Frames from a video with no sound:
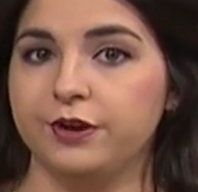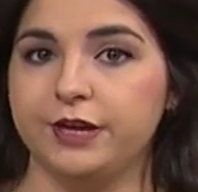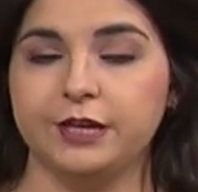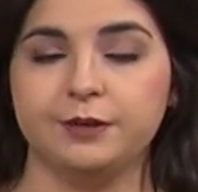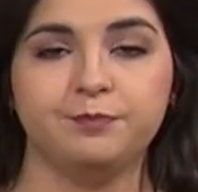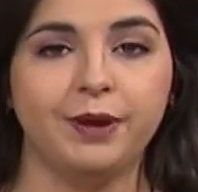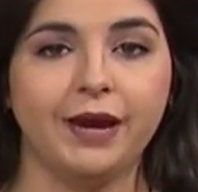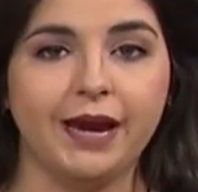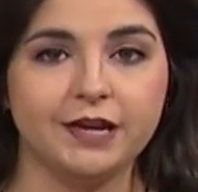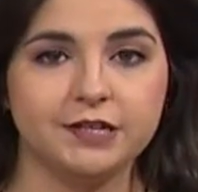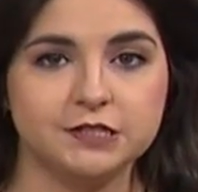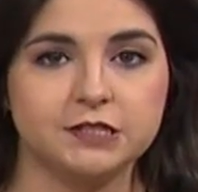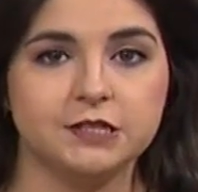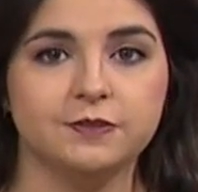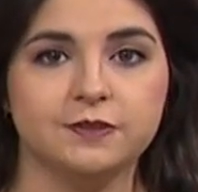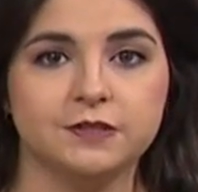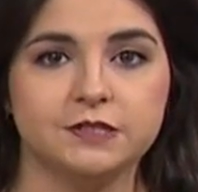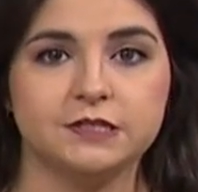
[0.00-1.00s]
It passed
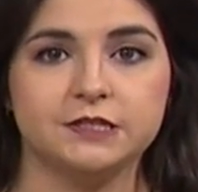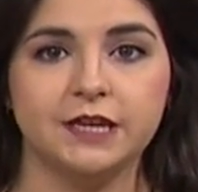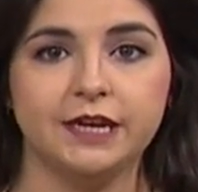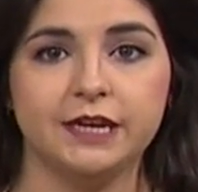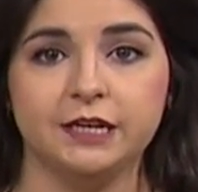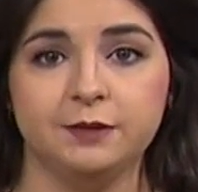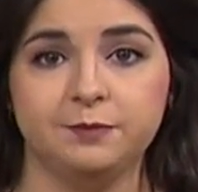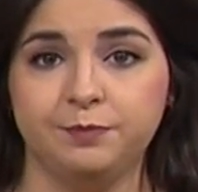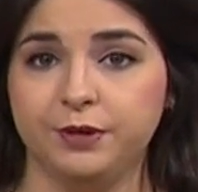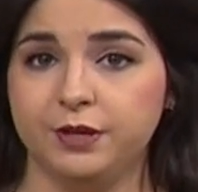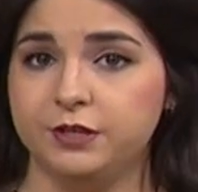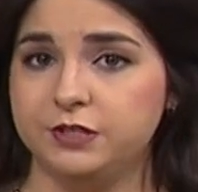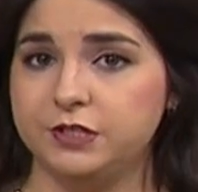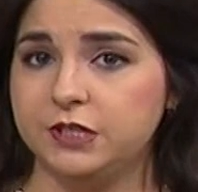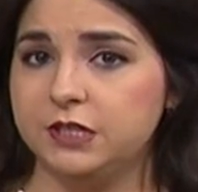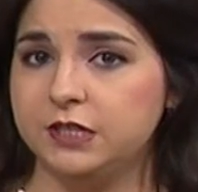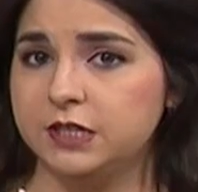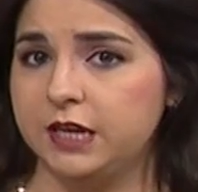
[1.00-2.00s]
in the Senate but
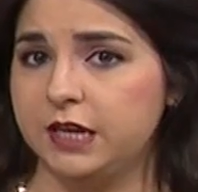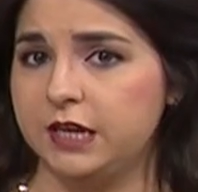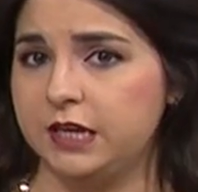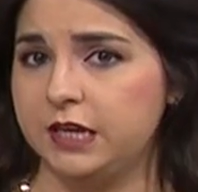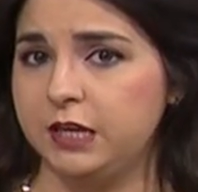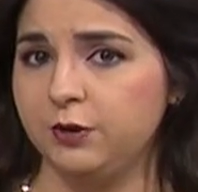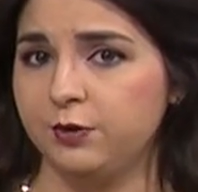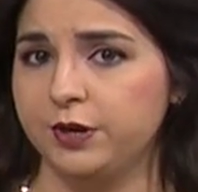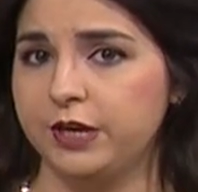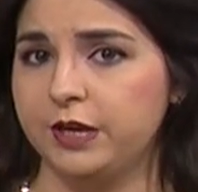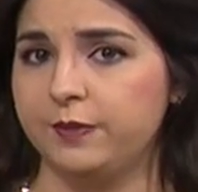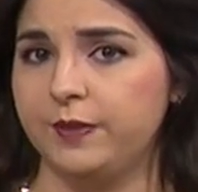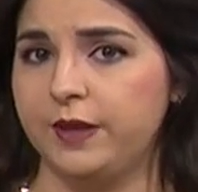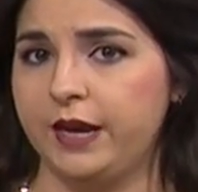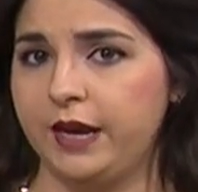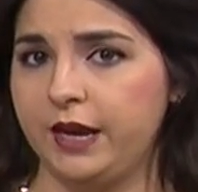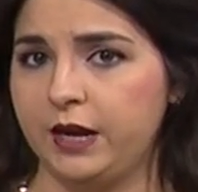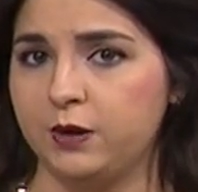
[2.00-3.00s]
didn't get a hearing in the
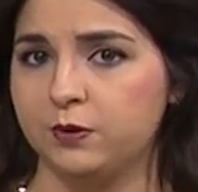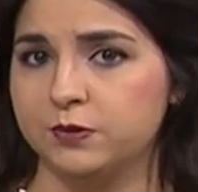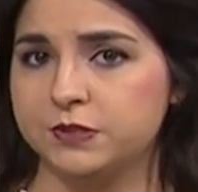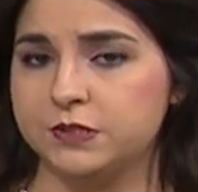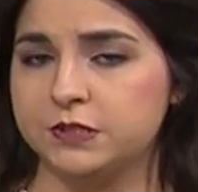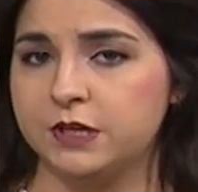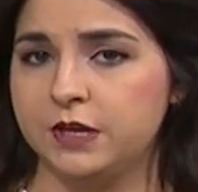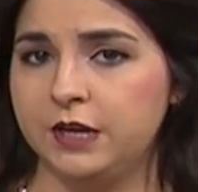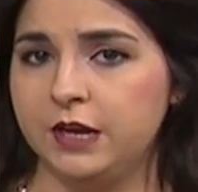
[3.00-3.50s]
House.